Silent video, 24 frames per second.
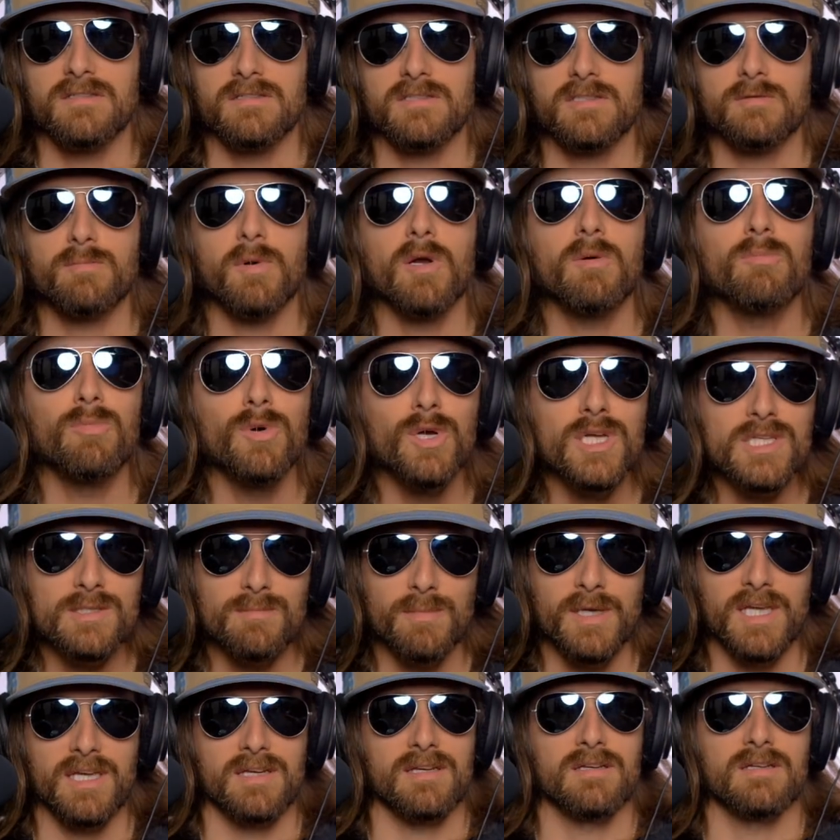
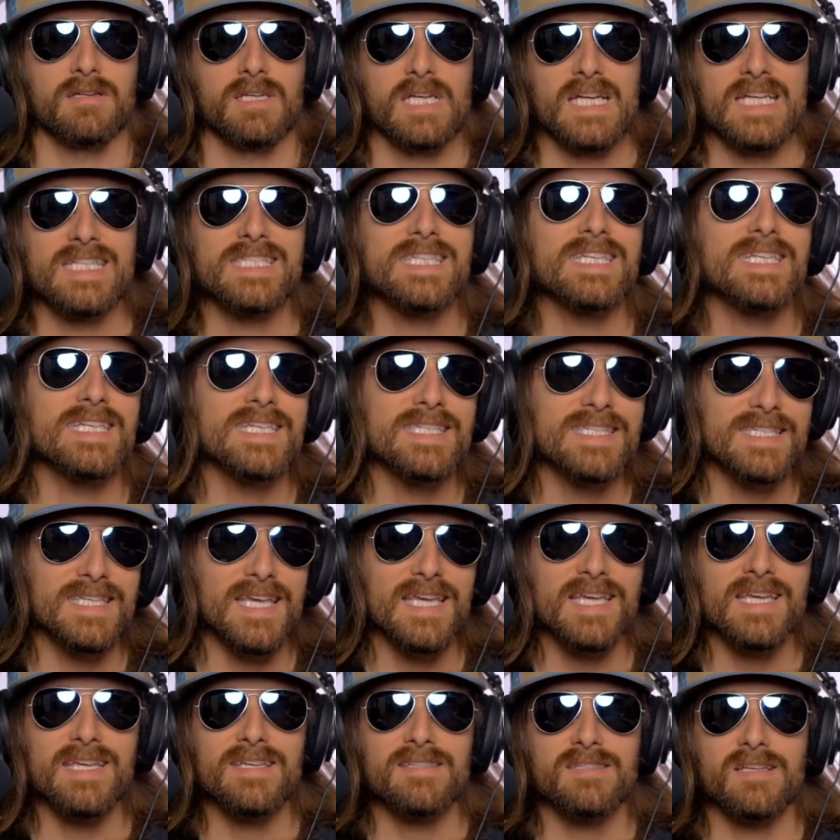Brisby. It's a
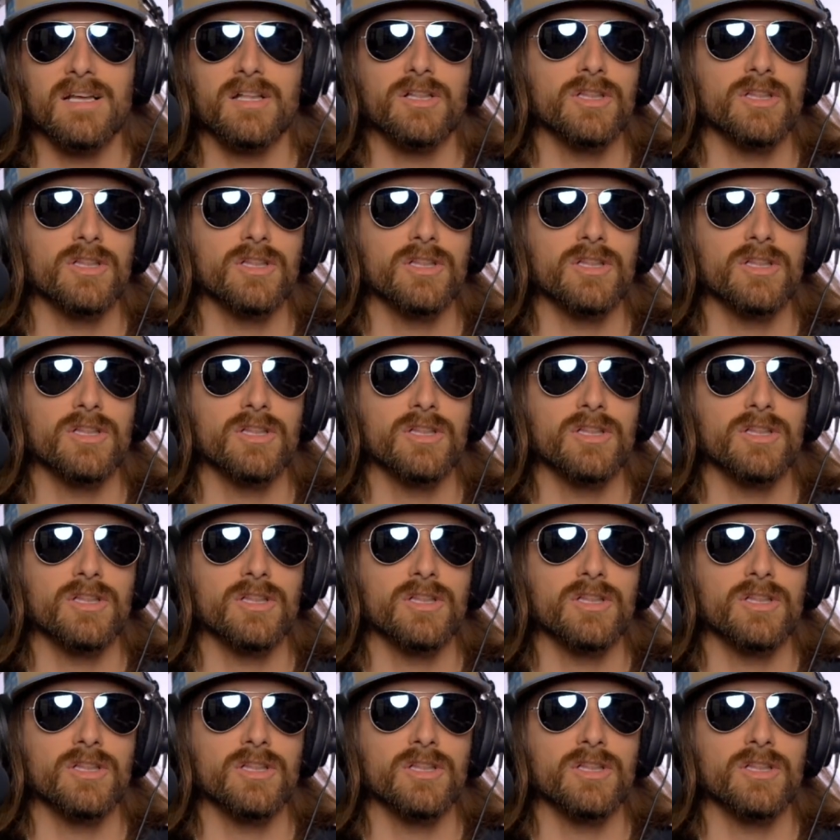disease.